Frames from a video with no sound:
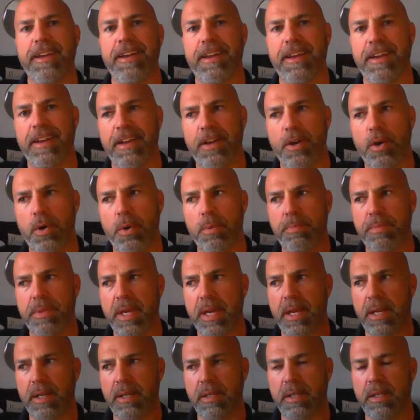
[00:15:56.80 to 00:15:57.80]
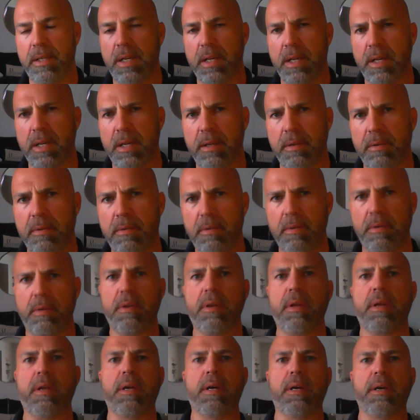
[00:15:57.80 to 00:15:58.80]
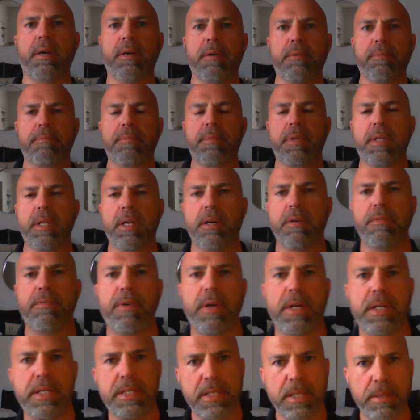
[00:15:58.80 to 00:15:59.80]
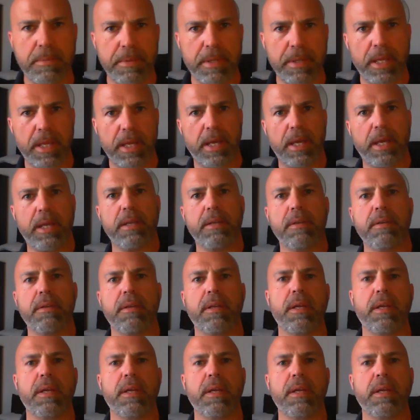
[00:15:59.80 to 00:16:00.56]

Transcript: I hope that kind of clarifies some of that.